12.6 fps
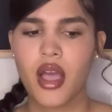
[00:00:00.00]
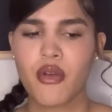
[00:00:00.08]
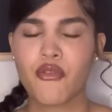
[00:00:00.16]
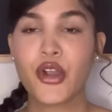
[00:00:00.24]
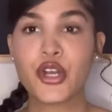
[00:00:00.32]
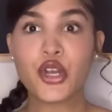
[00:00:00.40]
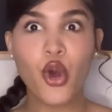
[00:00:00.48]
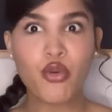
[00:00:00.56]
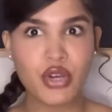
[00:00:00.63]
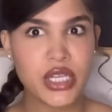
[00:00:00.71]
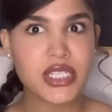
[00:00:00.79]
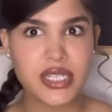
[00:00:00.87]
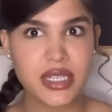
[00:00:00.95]
for no
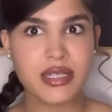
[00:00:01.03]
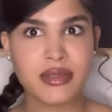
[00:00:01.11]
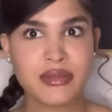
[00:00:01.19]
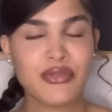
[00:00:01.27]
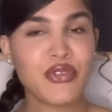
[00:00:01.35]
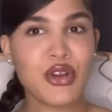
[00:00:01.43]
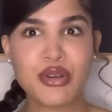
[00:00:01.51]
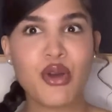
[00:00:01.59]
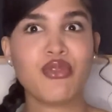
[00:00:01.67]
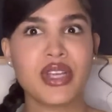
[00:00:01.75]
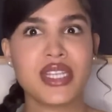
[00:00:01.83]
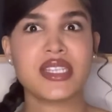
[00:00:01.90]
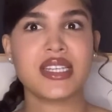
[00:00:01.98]
reason, for no
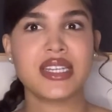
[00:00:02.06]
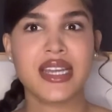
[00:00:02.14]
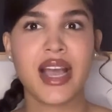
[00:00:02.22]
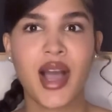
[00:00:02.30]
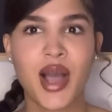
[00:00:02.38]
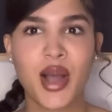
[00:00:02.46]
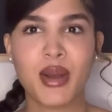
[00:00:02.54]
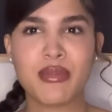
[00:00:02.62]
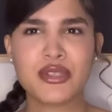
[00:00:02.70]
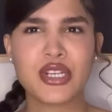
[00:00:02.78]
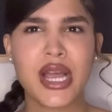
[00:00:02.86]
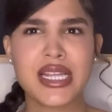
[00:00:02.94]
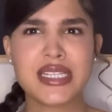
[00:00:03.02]
reason, um,
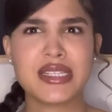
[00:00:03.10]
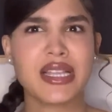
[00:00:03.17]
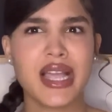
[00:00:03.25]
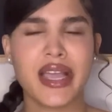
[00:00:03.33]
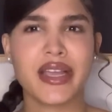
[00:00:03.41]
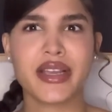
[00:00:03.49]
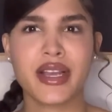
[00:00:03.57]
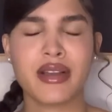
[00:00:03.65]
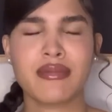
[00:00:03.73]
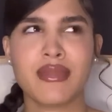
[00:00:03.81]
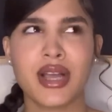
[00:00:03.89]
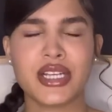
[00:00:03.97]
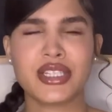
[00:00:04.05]
tried to like,
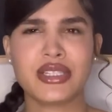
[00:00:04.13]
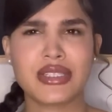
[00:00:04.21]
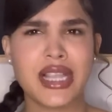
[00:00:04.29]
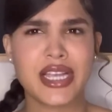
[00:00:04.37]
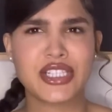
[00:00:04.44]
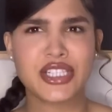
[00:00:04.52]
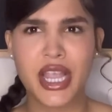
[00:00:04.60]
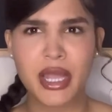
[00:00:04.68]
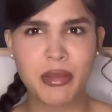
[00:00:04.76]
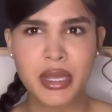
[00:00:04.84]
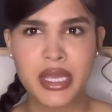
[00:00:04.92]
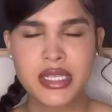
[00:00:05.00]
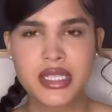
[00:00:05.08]
ash- like shame
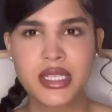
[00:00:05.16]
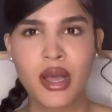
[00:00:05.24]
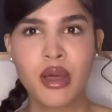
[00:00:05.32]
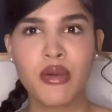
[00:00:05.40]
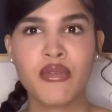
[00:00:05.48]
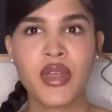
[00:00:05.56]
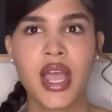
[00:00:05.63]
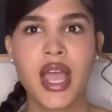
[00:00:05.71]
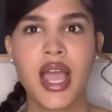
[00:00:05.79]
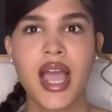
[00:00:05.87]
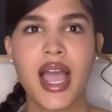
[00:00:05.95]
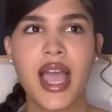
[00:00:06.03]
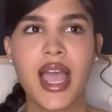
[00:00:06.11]
me and stuff.
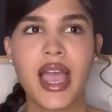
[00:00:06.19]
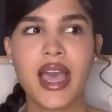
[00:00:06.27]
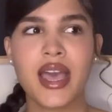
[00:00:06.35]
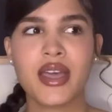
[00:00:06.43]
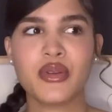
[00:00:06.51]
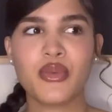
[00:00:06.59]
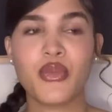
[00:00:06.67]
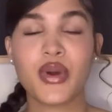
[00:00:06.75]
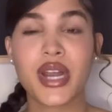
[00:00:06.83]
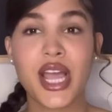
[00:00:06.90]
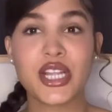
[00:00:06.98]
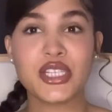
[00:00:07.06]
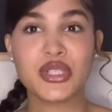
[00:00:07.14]
And what
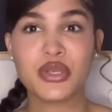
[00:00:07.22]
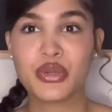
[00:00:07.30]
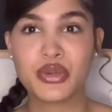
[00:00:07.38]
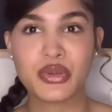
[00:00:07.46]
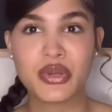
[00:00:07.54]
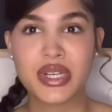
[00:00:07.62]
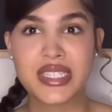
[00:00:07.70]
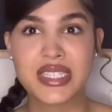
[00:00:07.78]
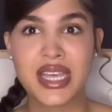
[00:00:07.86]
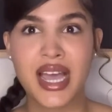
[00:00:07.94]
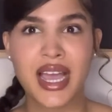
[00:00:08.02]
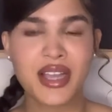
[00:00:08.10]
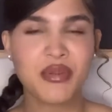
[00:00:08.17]
I do is
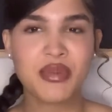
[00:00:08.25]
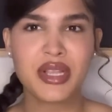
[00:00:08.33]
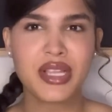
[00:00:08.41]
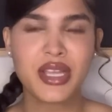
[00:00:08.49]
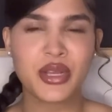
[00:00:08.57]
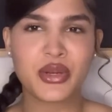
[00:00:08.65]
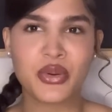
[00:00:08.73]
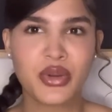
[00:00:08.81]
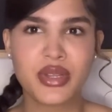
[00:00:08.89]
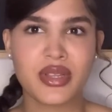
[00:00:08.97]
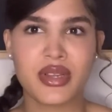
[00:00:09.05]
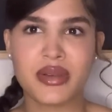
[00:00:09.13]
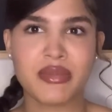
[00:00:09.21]
that I completely ignore
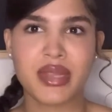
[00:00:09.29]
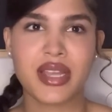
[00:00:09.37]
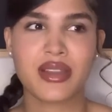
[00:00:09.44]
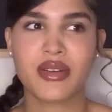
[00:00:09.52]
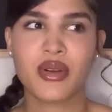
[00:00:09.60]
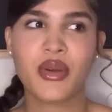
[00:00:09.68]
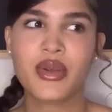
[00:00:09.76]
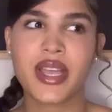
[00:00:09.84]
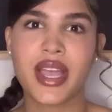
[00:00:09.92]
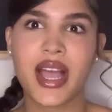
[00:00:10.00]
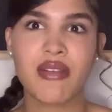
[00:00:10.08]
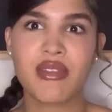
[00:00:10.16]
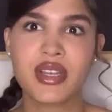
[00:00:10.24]
them. Like, okay,
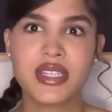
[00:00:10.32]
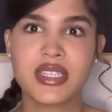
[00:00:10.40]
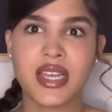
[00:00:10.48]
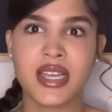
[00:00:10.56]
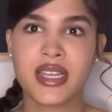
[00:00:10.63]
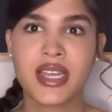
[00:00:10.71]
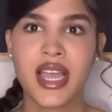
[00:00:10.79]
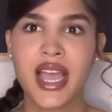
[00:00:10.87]
have a good day.